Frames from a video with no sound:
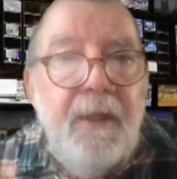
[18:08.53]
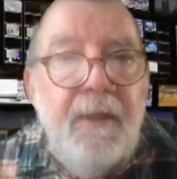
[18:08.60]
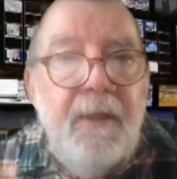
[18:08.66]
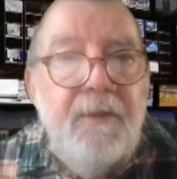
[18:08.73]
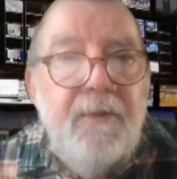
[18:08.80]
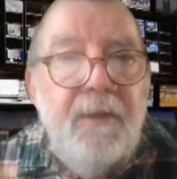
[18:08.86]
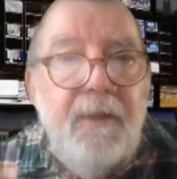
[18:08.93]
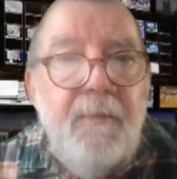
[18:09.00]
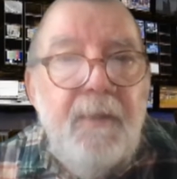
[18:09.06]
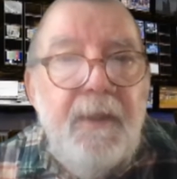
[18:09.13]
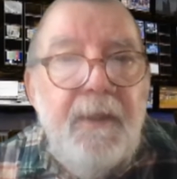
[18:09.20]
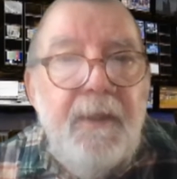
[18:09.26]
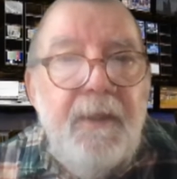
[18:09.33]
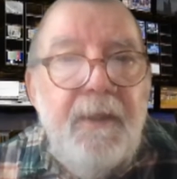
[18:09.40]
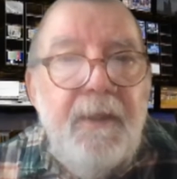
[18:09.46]
it is
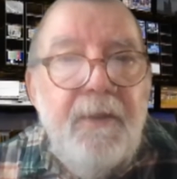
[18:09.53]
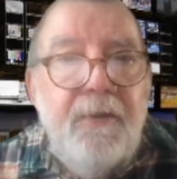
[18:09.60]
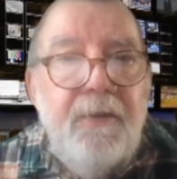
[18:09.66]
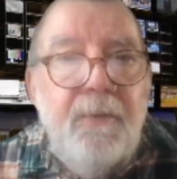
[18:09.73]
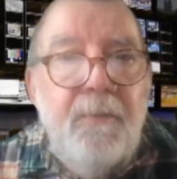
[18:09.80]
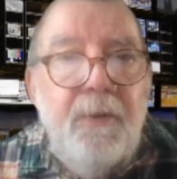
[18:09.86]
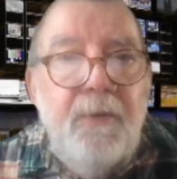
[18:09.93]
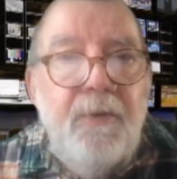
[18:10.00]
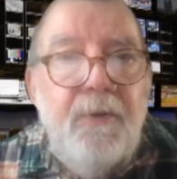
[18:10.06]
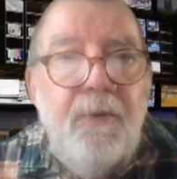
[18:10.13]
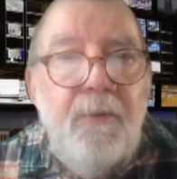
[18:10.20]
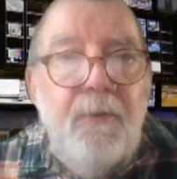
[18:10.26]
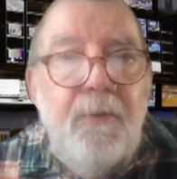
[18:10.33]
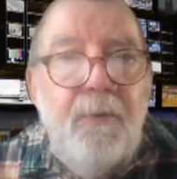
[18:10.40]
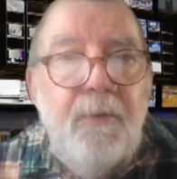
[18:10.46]
limiting customers to